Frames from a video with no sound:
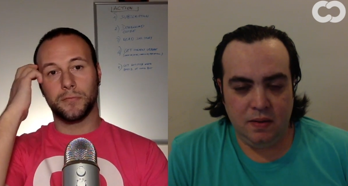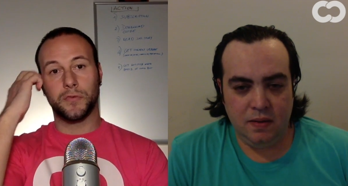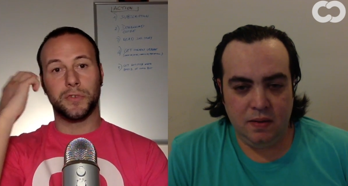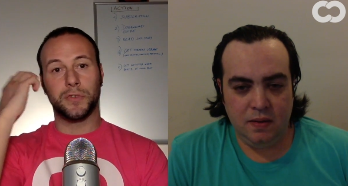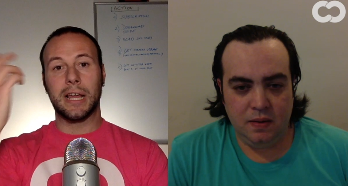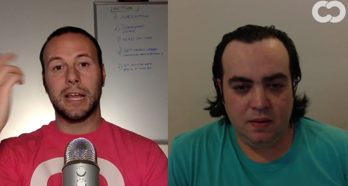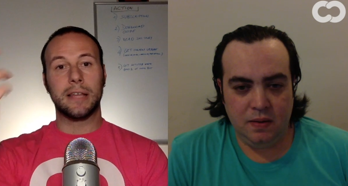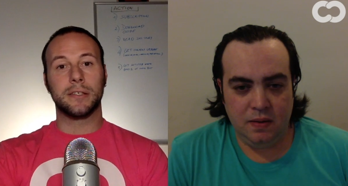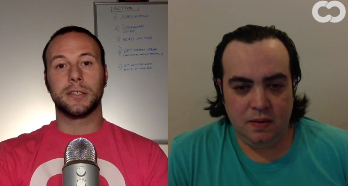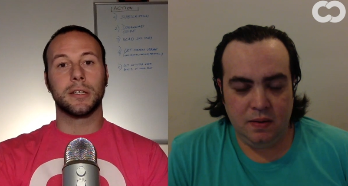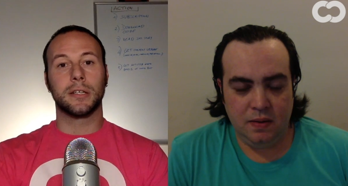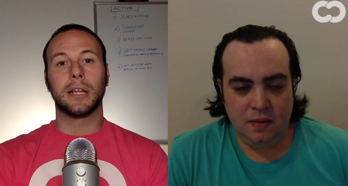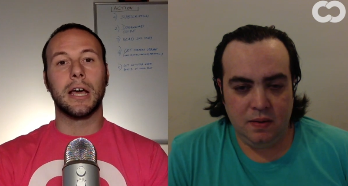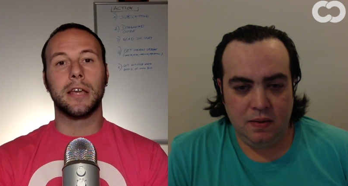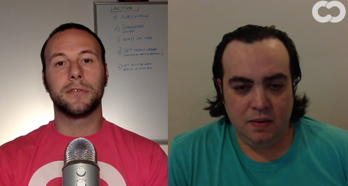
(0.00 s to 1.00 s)
Speaker 1: freelancing
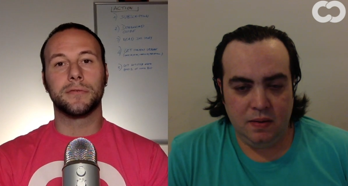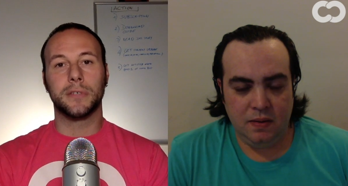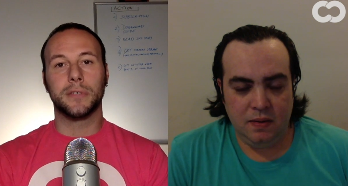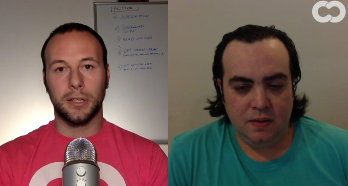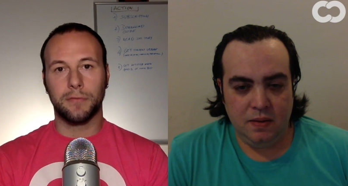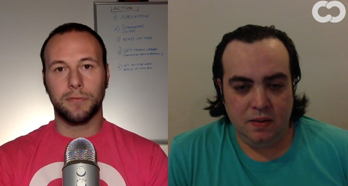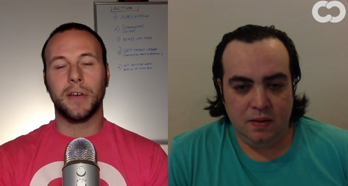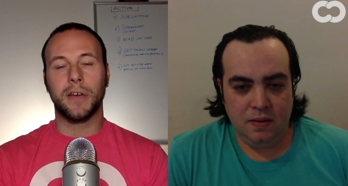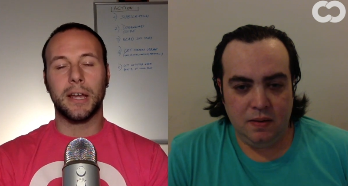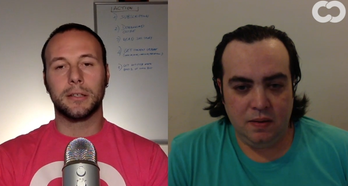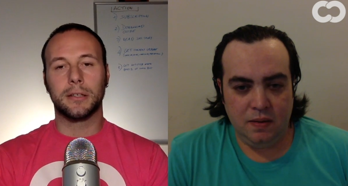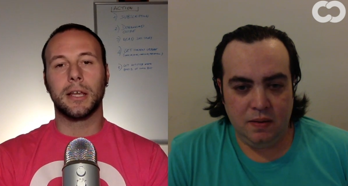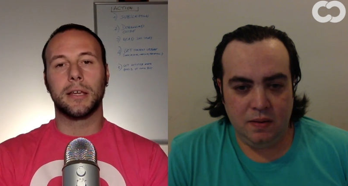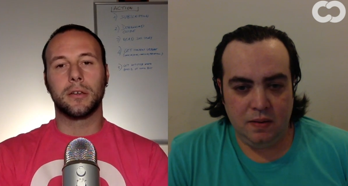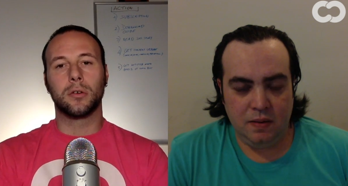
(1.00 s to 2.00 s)
life in effect
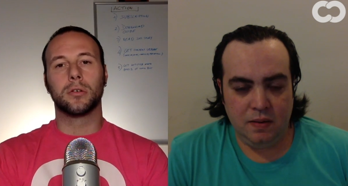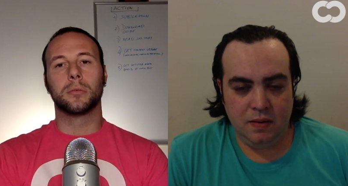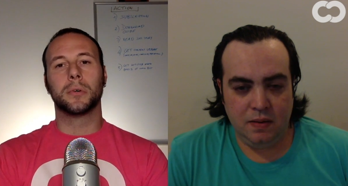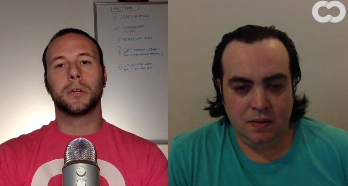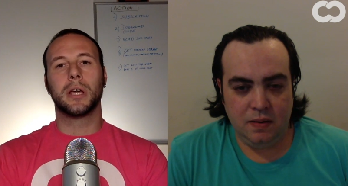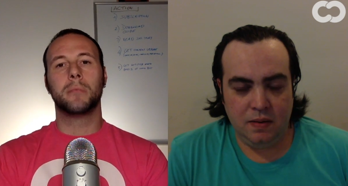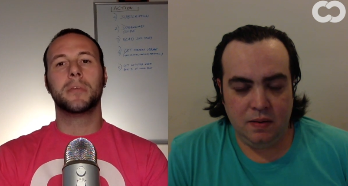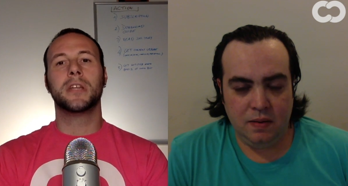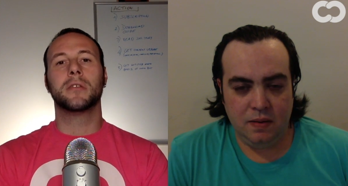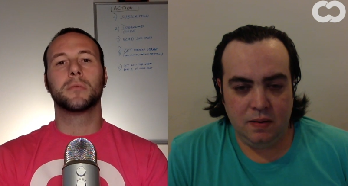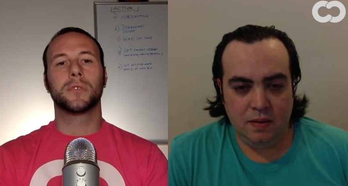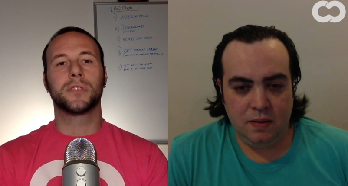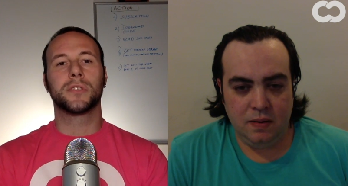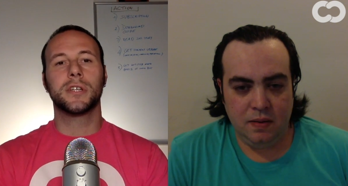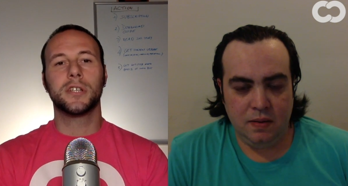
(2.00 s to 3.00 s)
like codeable i mean
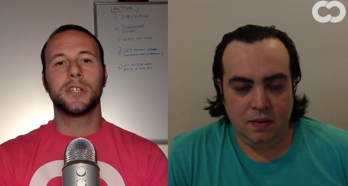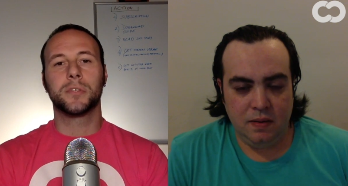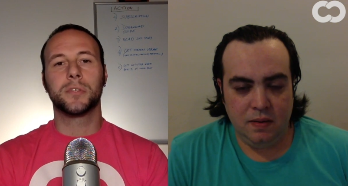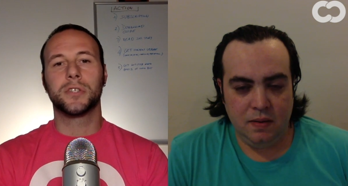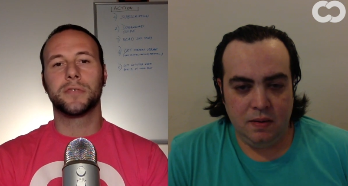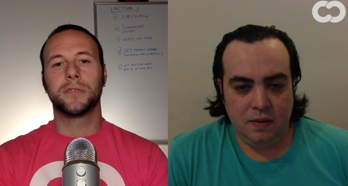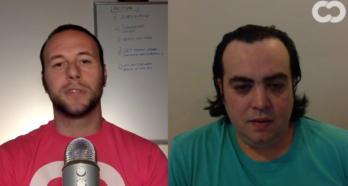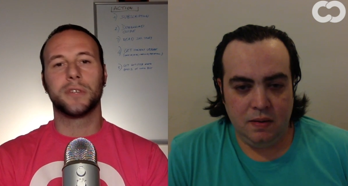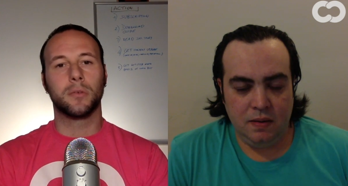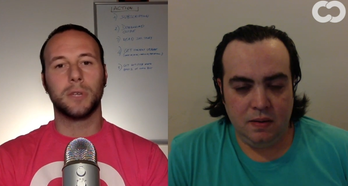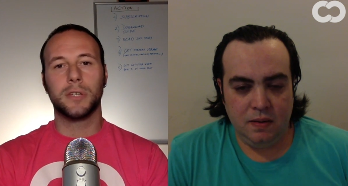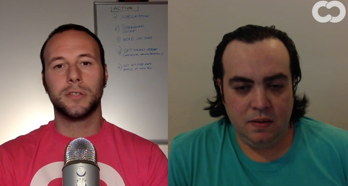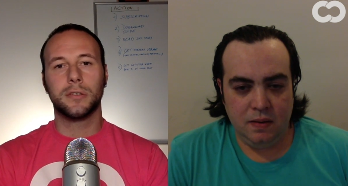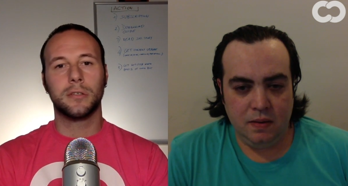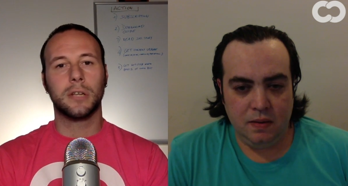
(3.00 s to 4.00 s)
was there a specific
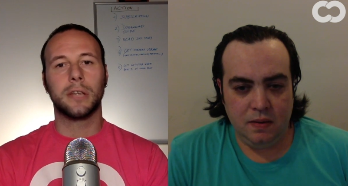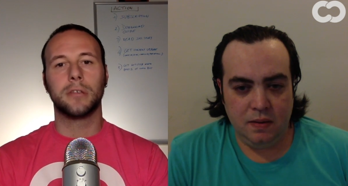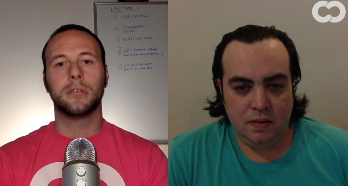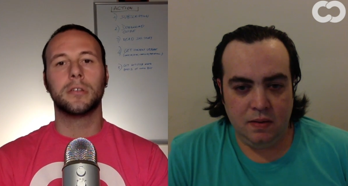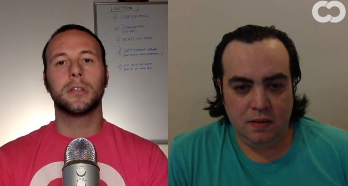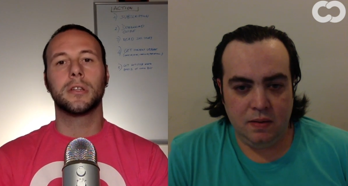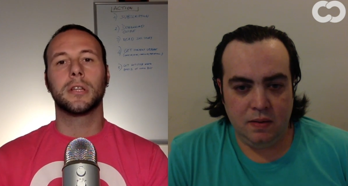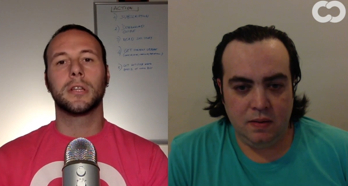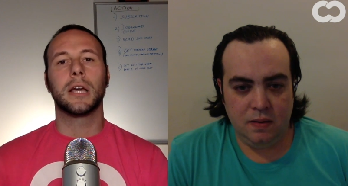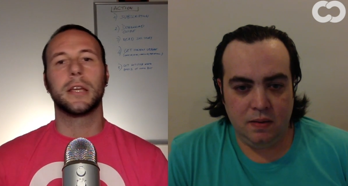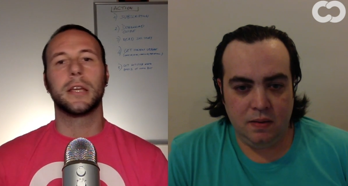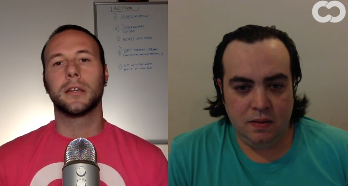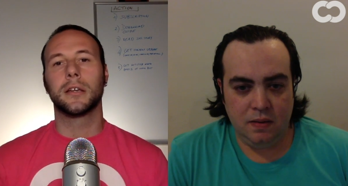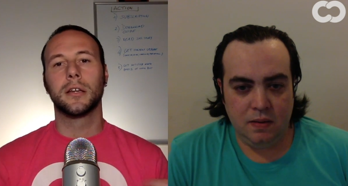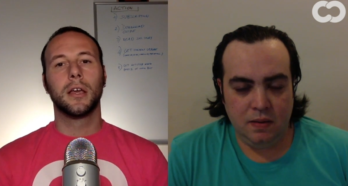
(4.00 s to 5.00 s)
reason like you didn't
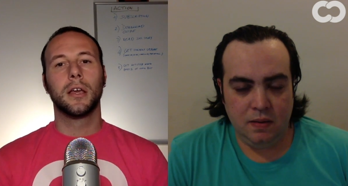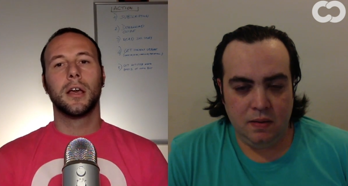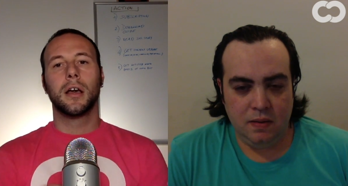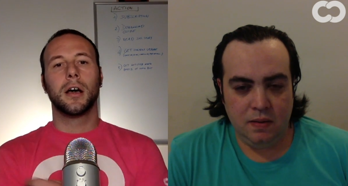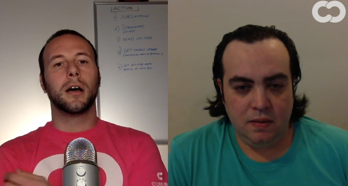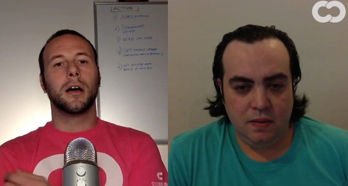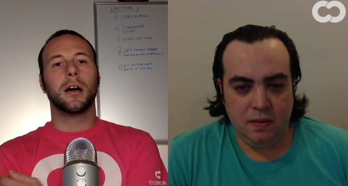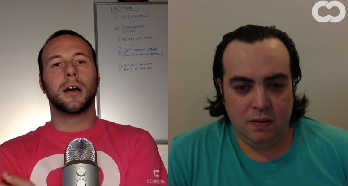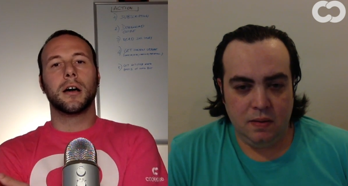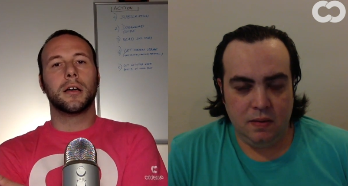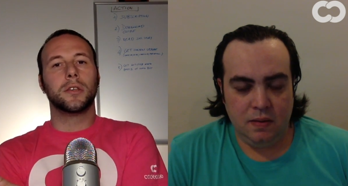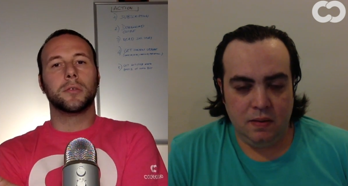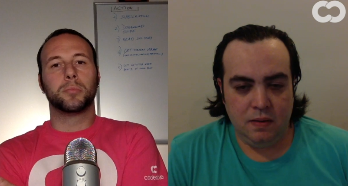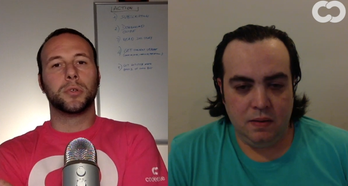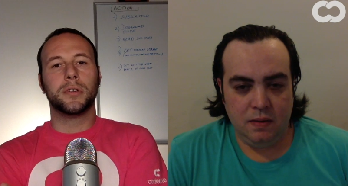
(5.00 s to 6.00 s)
like uh,
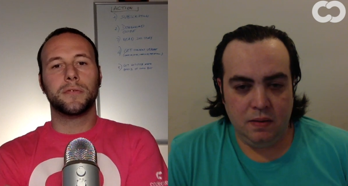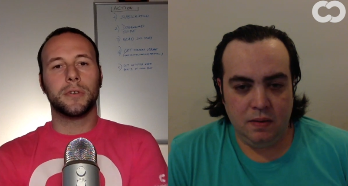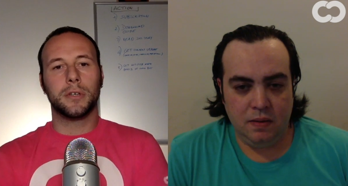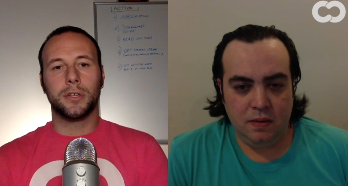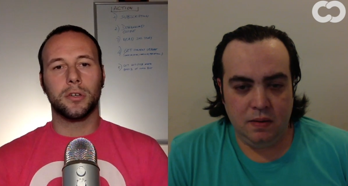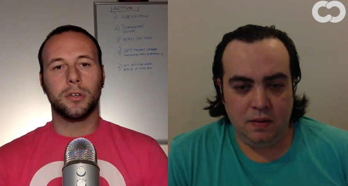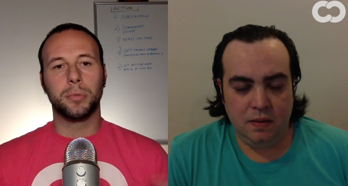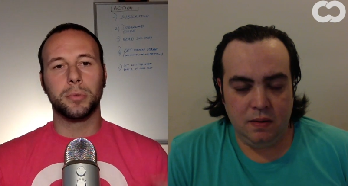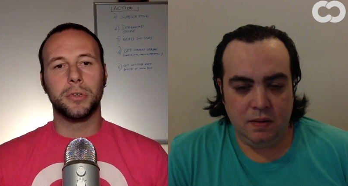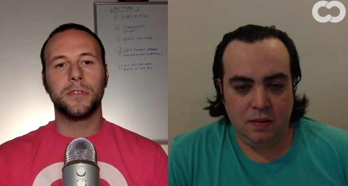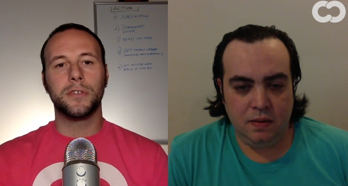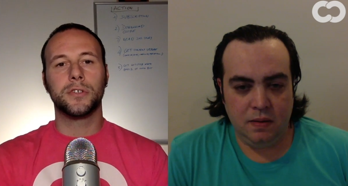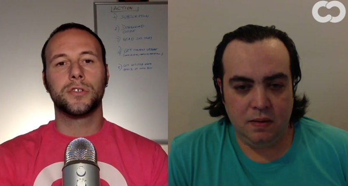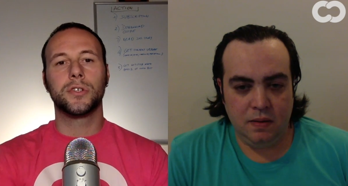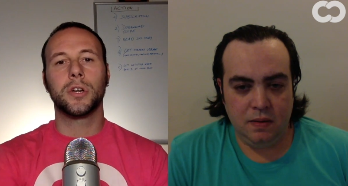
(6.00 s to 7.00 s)
you pre- your
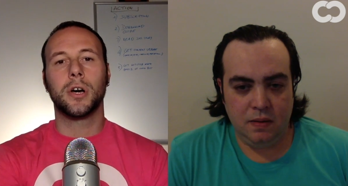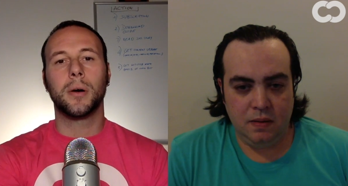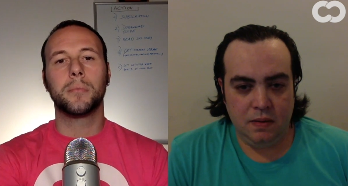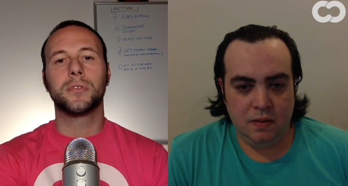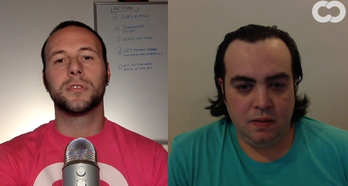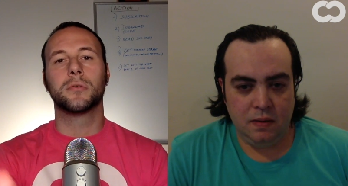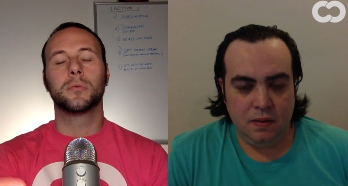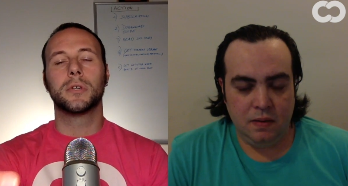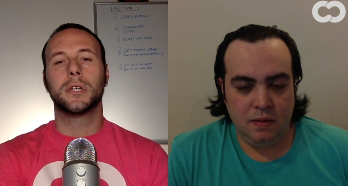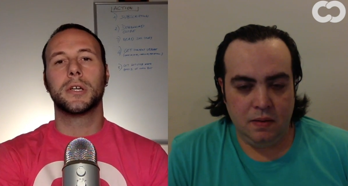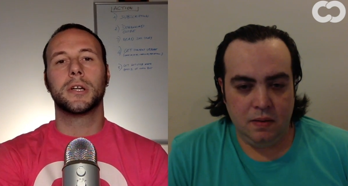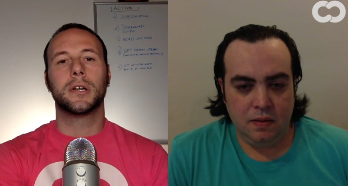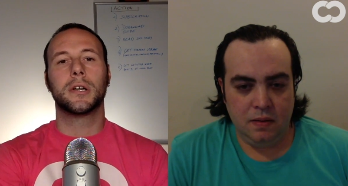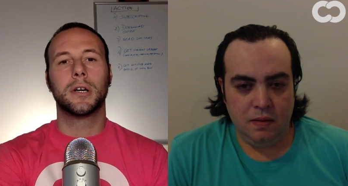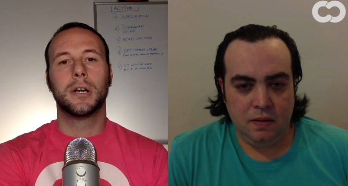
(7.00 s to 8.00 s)
previous jobs
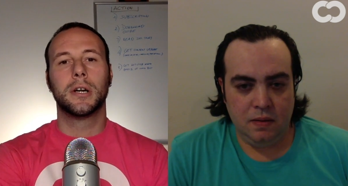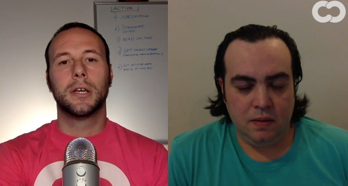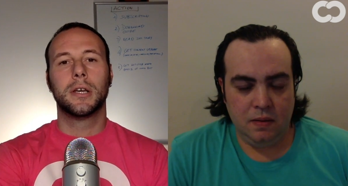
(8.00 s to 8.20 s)
the